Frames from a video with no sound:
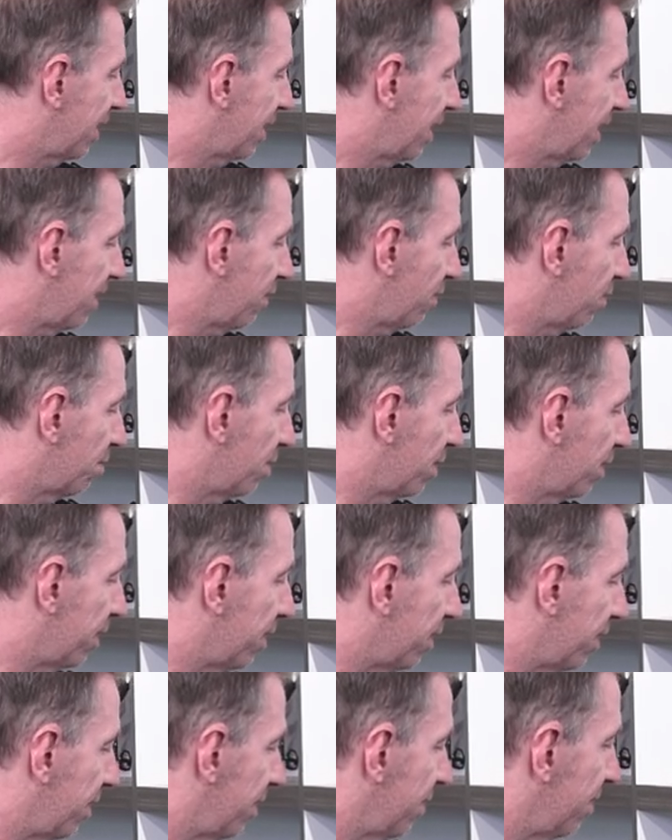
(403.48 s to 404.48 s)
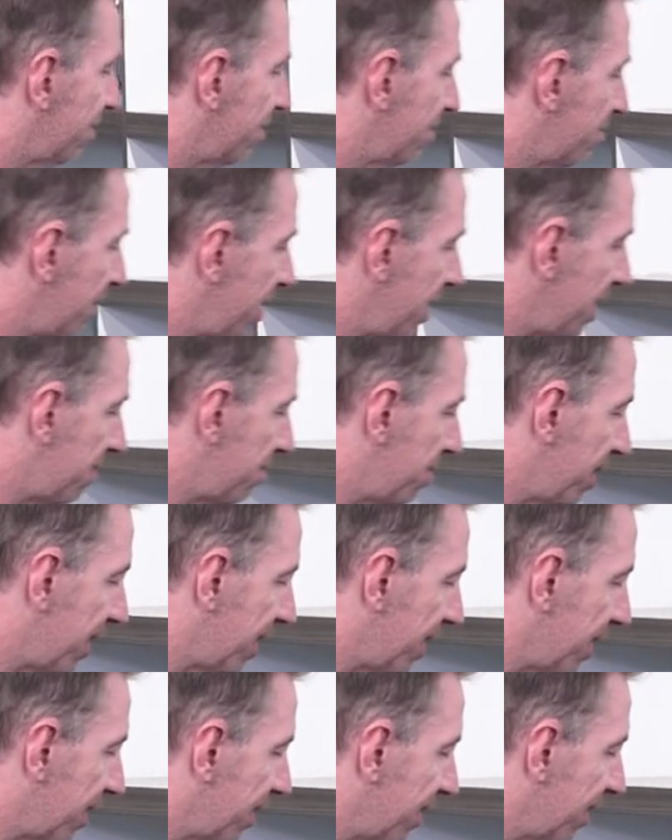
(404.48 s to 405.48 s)
even with me
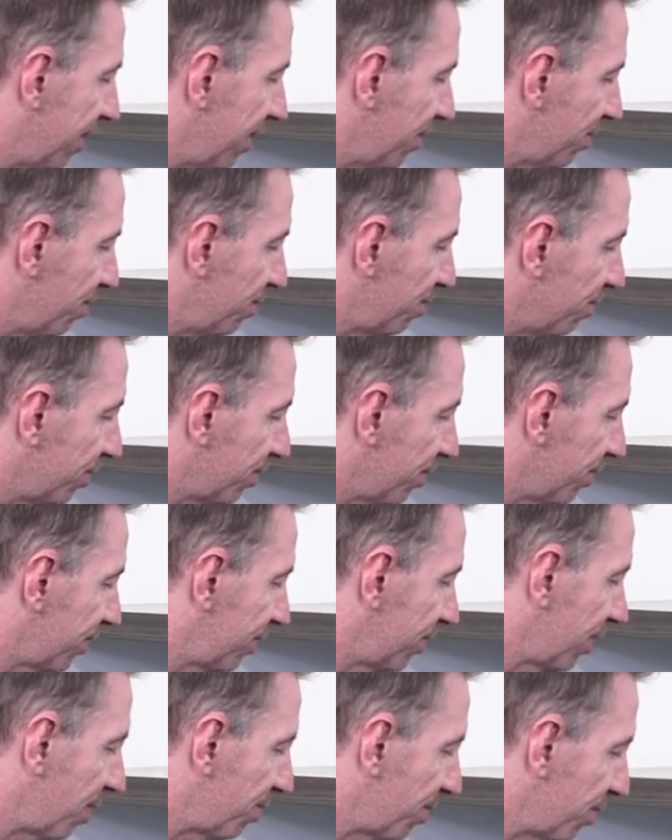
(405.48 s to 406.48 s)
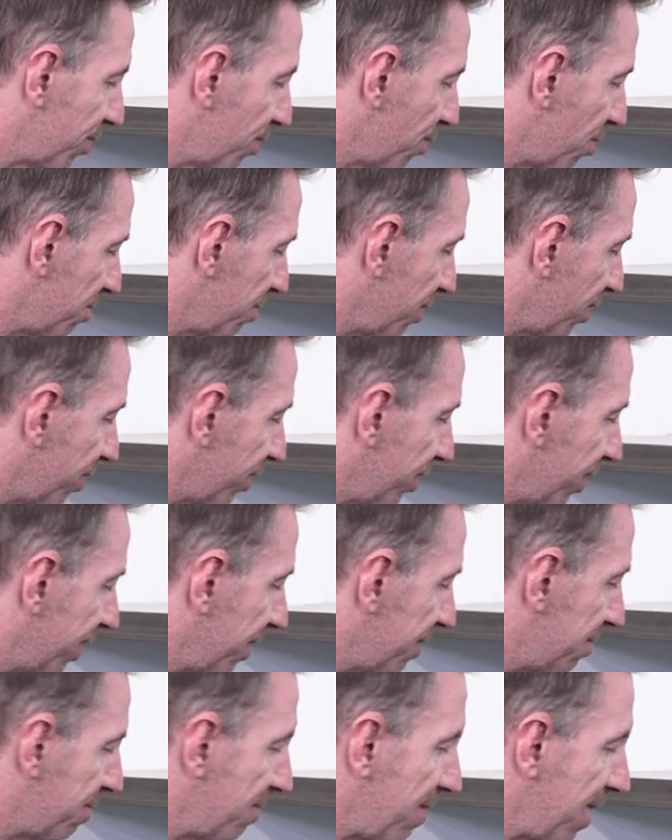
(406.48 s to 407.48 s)
being a little slower than normal on
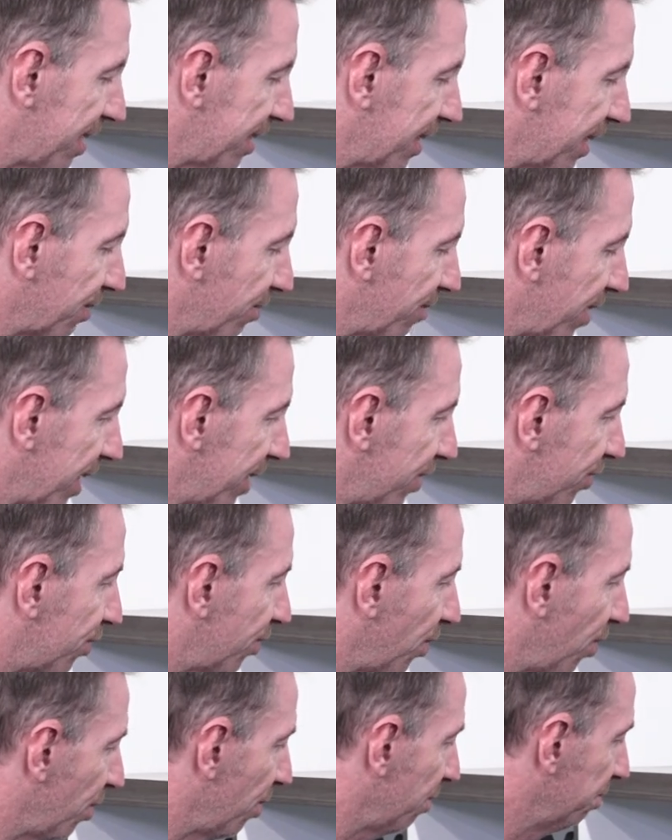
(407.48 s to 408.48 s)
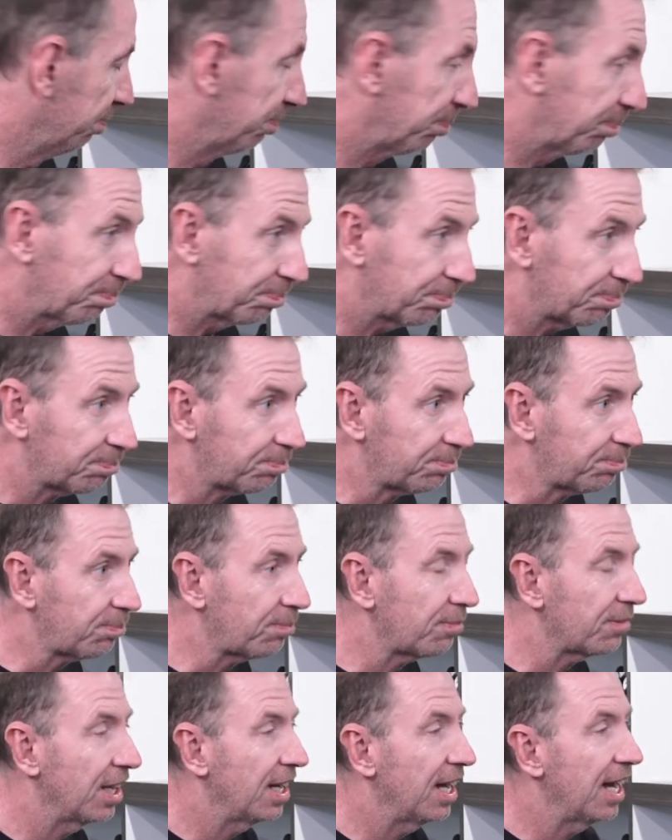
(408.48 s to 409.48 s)
the Masterlink reinstall,
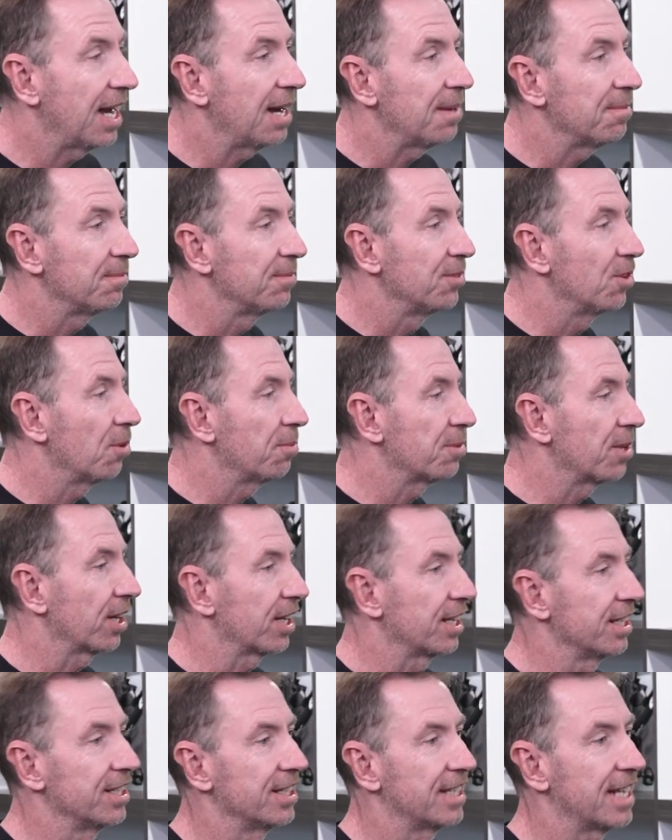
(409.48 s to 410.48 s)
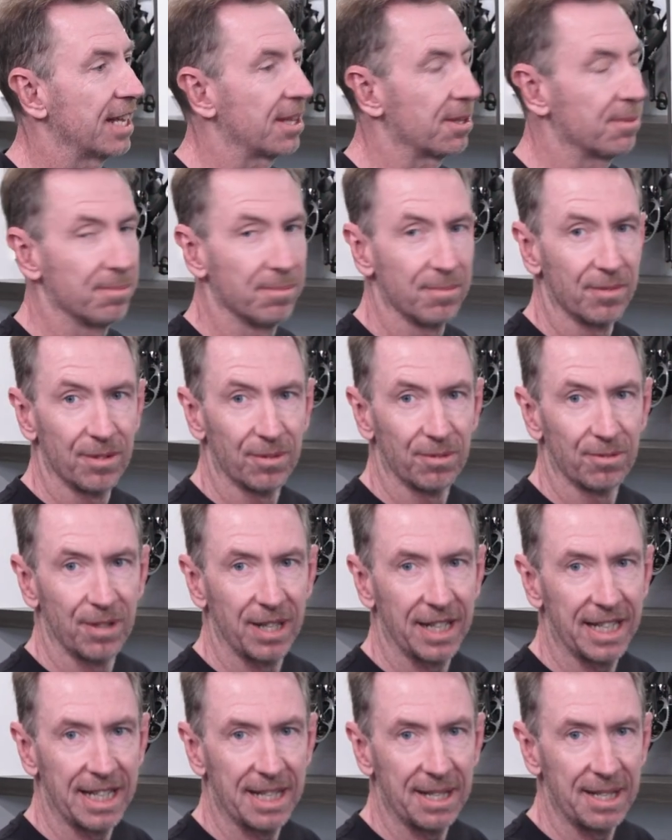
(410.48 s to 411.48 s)
normally I can get them
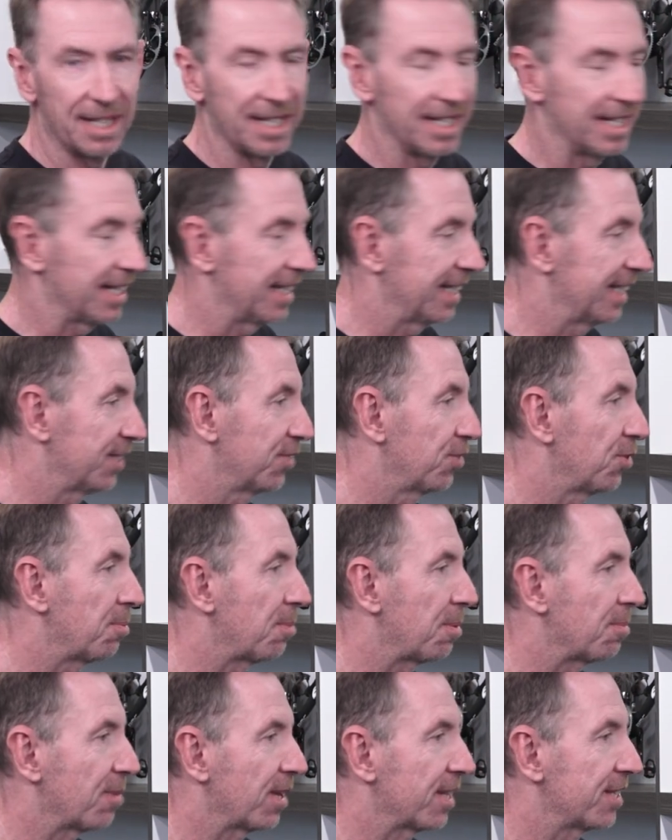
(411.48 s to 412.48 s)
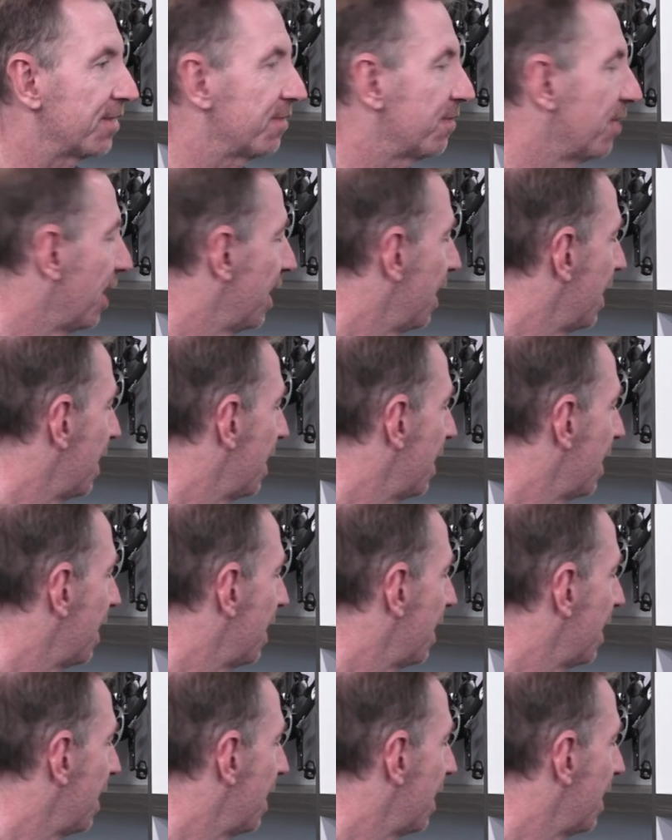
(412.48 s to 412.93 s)
really in super impressive,